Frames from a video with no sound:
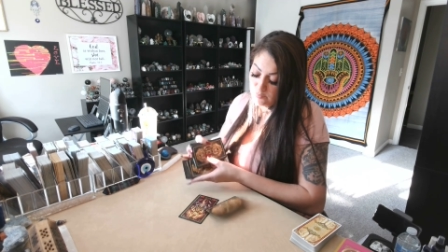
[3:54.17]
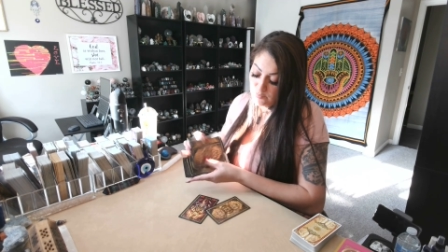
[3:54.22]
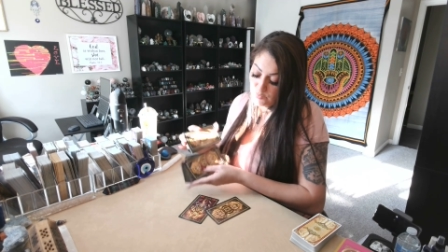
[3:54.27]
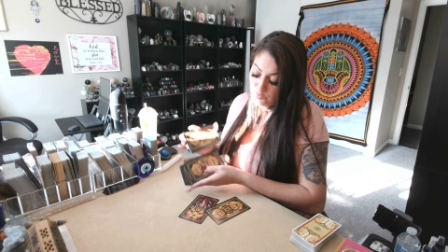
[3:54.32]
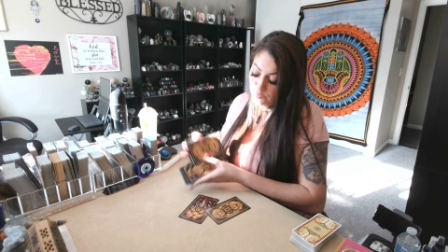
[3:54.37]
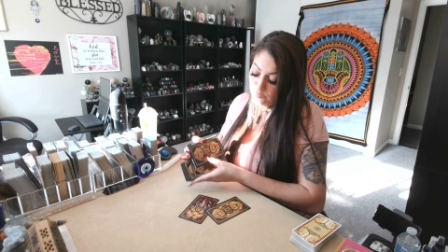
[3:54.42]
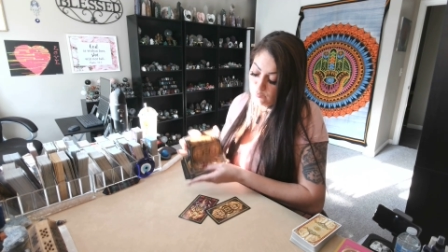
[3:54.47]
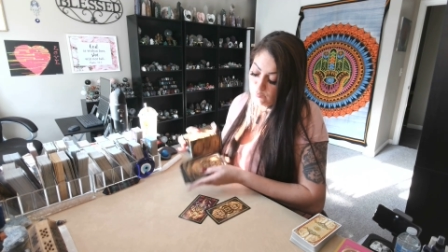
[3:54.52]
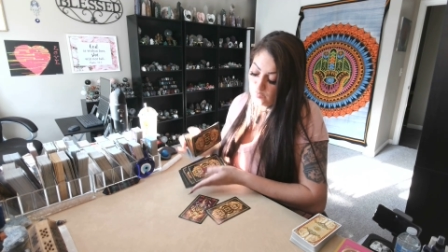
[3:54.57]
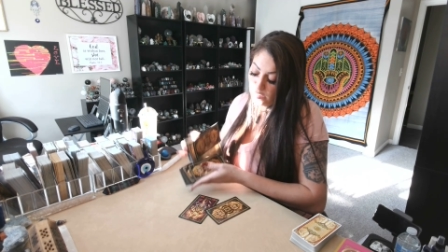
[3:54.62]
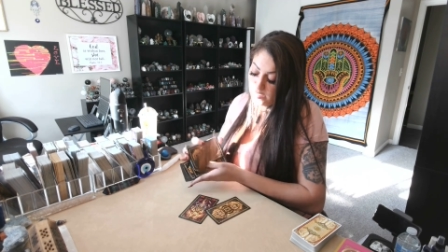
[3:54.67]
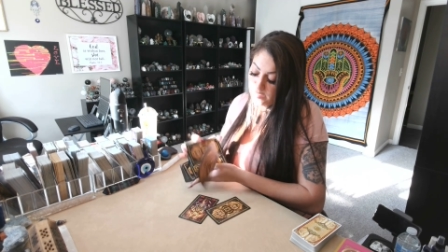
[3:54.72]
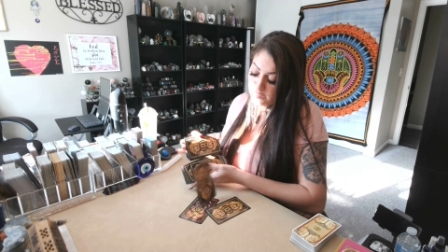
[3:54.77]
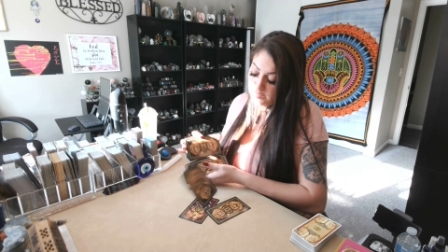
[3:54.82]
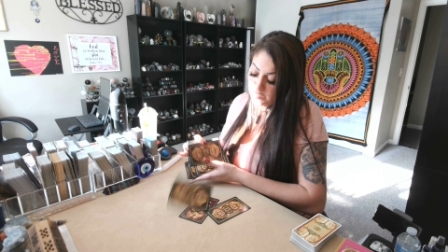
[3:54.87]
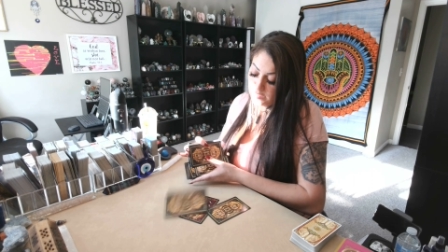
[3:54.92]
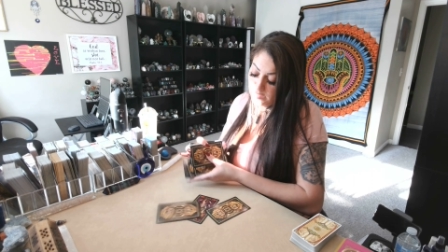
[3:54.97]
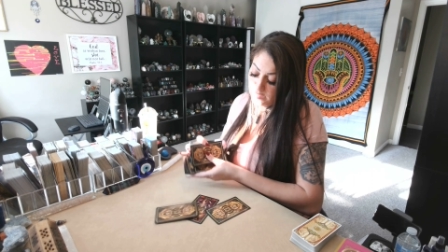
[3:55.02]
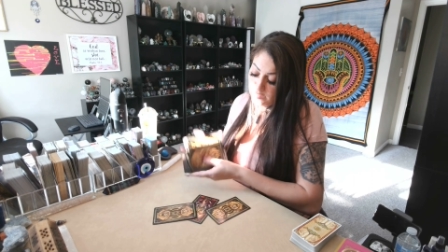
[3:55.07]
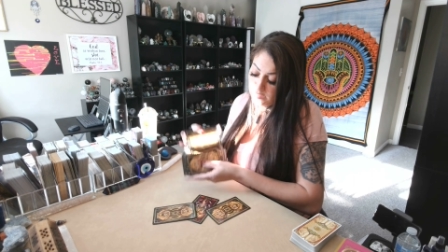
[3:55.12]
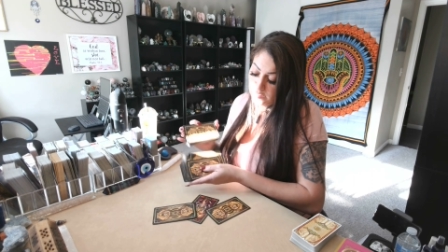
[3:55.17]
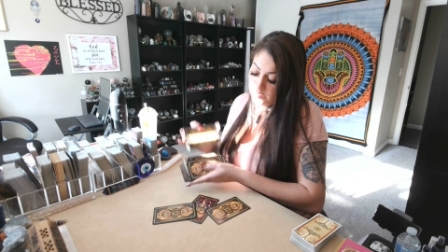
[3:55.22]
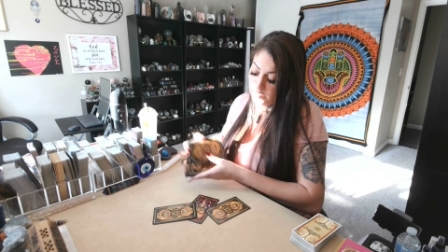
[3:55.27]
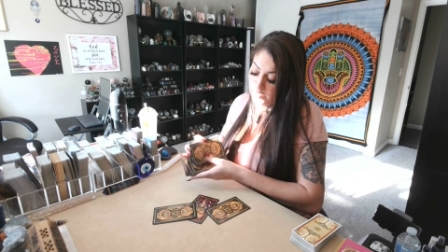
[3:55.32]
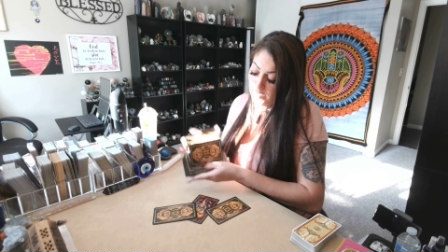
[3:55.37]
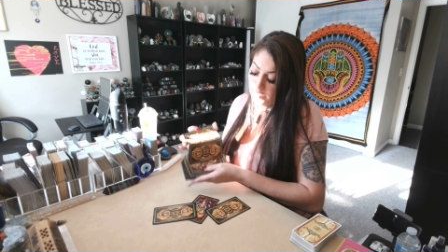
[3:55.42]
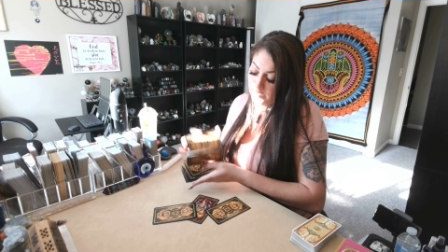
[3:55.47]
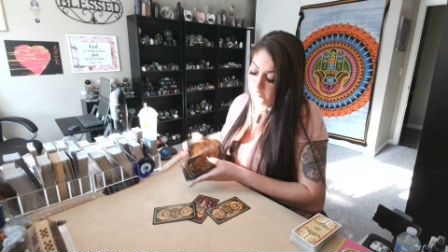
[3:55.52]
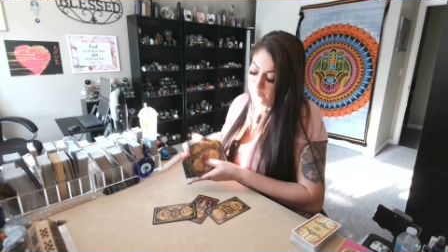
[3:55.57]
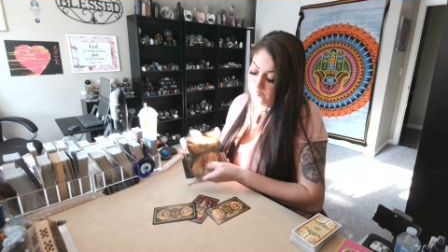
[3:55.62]
Moon, Rising,
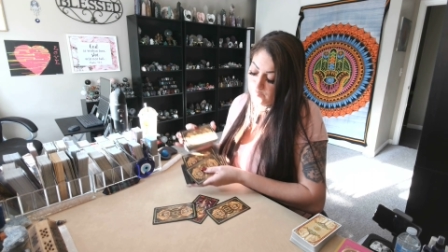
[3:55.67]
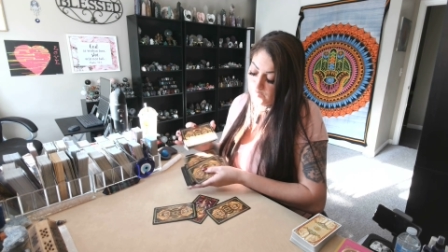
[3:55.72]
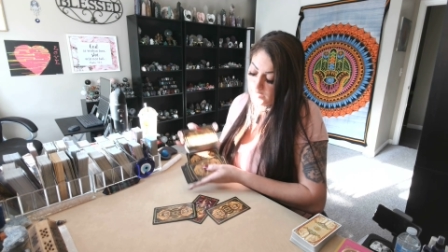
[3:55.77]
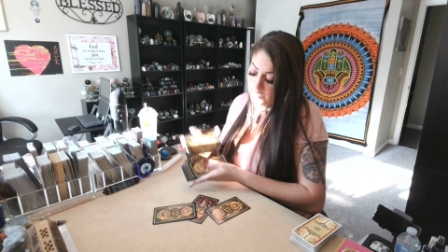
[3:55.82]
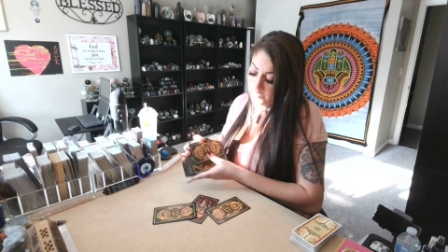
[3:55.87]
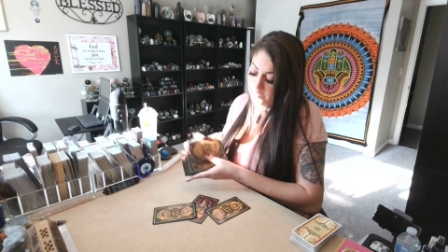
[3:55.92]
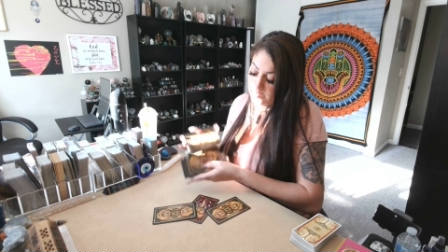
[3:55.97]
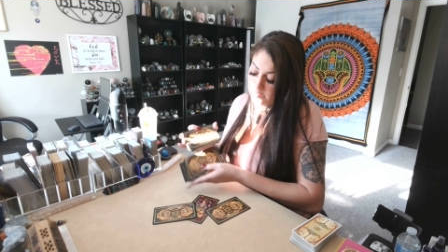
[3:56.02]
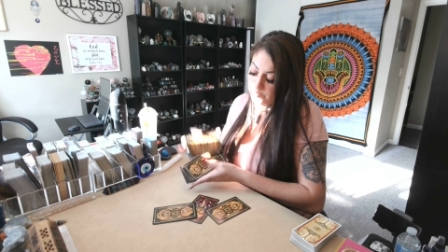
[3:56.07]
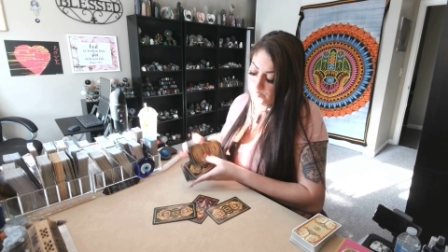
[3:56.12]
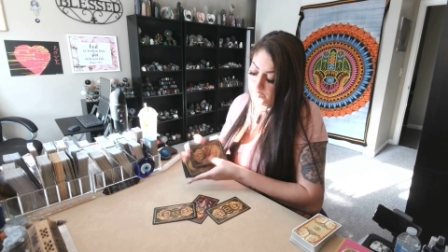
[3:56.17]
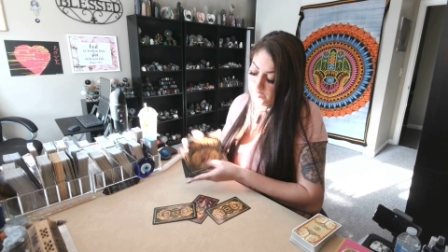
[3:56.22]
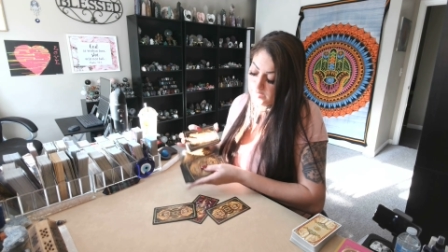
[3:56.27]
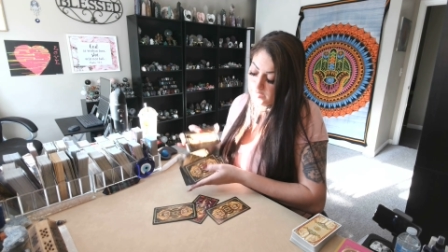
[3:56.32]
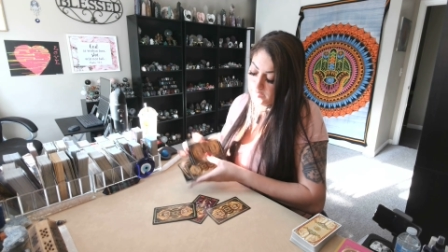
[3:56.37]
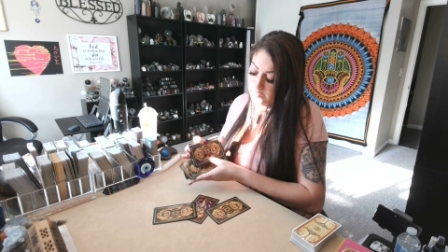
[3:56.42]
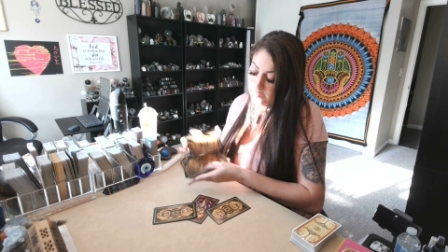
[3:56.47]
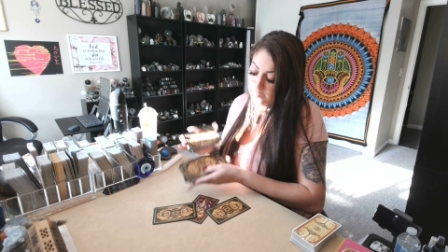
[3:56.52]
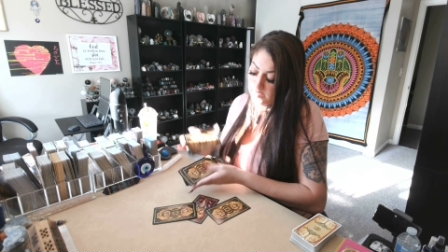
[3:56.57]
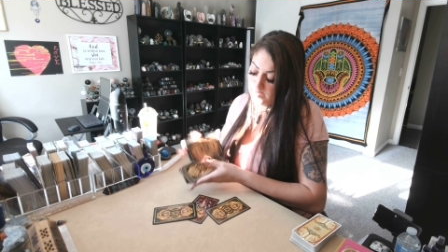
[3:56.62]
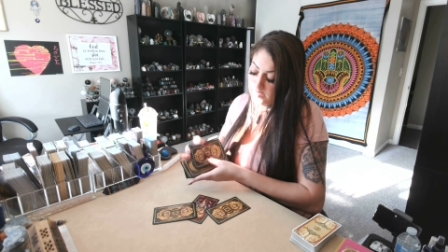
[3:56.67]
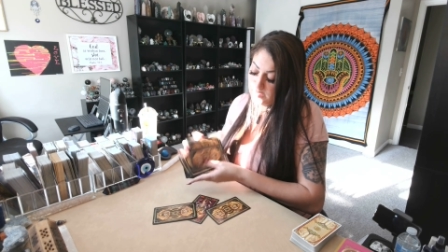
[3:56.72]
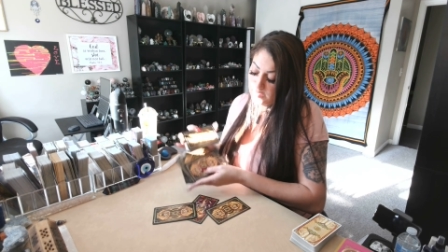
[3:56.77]
and Venus, please.